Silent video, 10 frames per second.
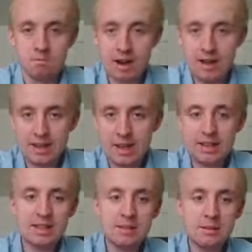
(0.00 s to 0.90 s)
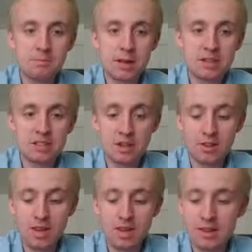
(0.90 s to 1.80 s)
break in, but until
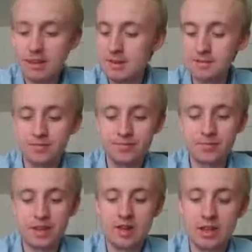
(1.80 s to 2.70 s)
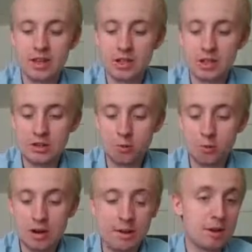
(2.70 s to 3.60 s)
then, I'm not going to
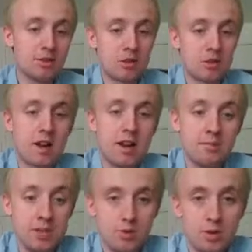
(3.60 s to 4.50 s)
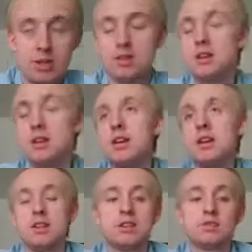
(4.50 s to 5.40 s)
worry about trying to mess with it.
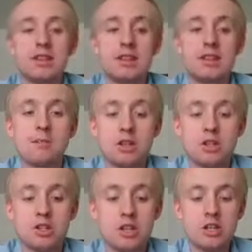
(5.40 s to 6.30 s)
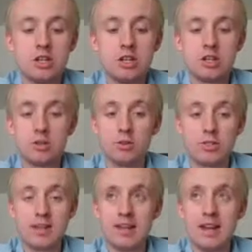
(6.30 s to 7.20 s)
With it that much. It should still
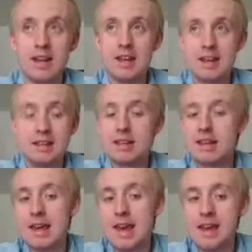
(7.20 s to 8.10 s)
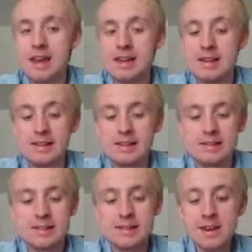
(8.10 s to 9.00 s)
stick in,
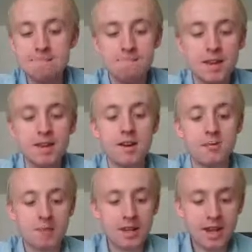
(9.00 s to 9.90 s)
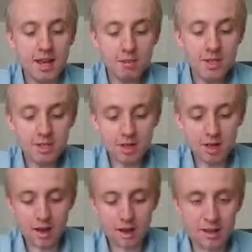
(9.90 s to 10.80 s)
and yeah. But anyways,
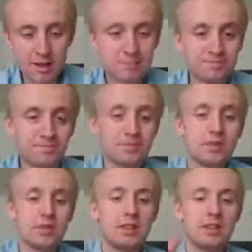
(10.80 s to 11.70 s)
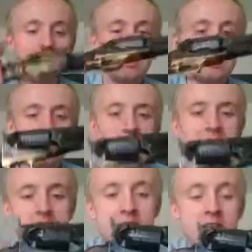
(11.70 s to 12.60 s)
like
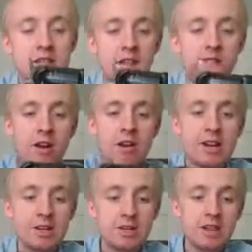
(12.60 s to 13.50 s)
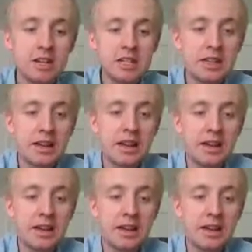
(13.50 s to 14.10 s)
I said, this is a very nice gun.